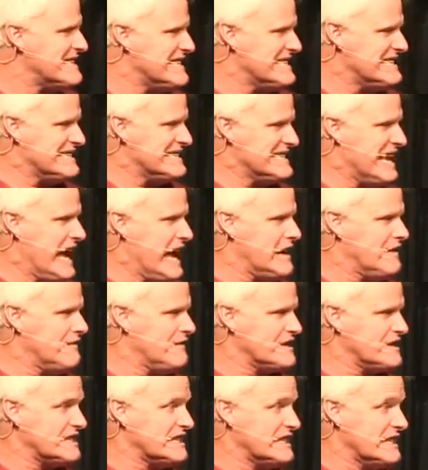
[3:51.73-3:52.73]
is inside
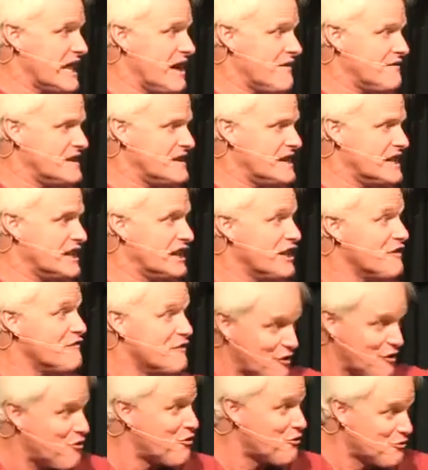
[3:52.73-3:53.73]
of us, loving and
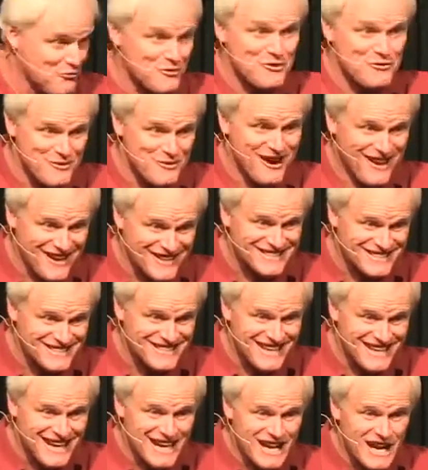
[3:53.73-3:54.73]
living through
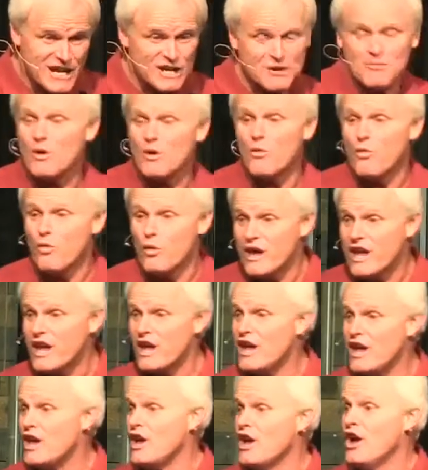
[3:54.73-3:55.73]
us. Come on.
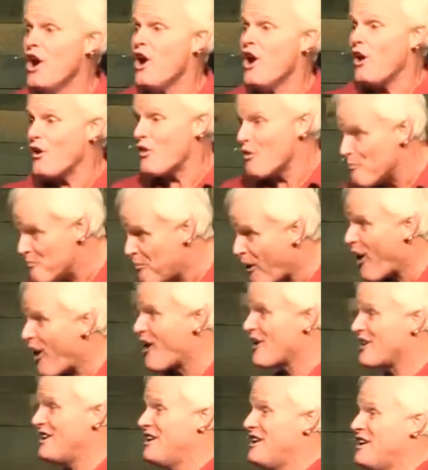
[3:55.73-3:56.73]
We are the
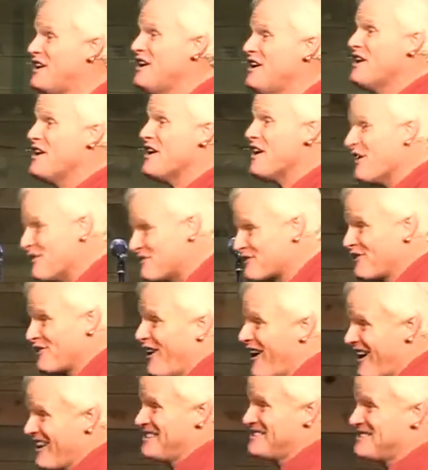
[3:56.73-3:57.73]
body of
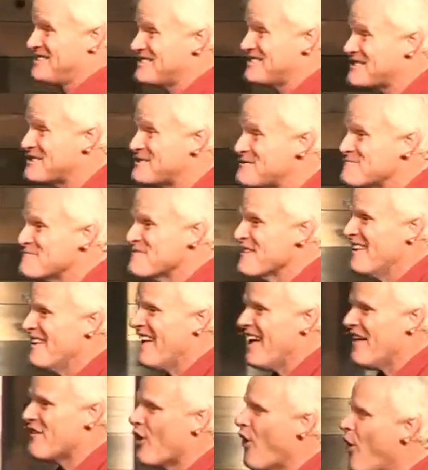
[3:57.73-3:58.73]
Christ.
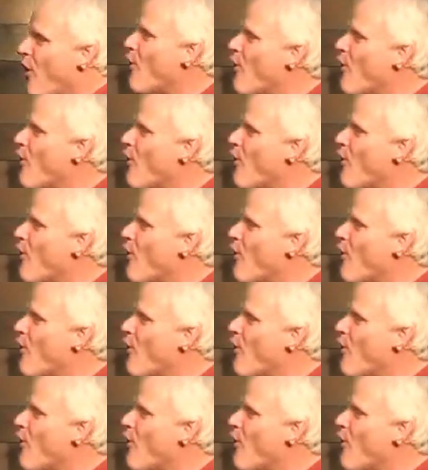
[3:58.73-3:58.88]
And the